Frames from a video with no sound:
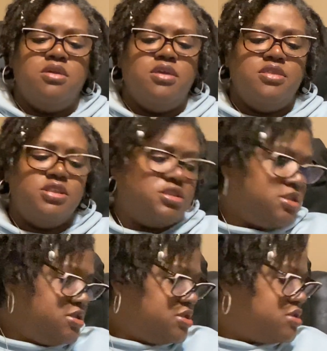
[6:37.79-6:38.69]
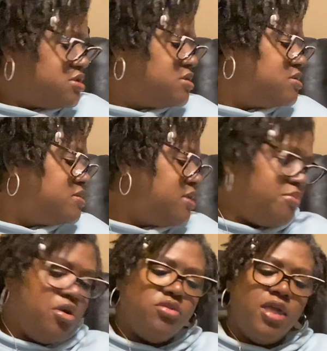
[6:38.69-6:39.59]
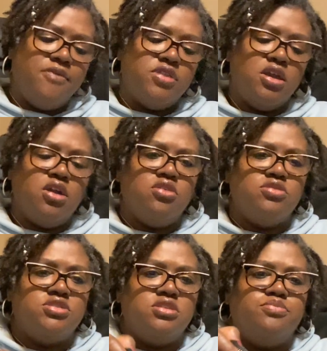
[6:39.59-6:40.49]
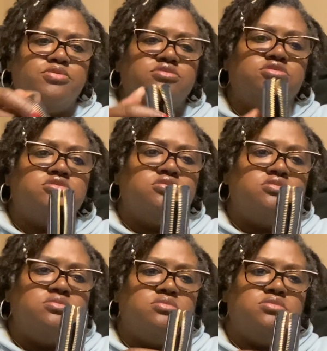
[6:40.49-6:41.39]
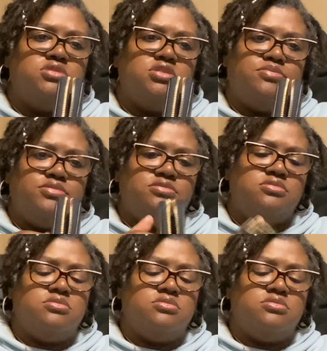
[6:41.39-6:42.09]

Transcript: And this is, they both have the gold zippers, zipper.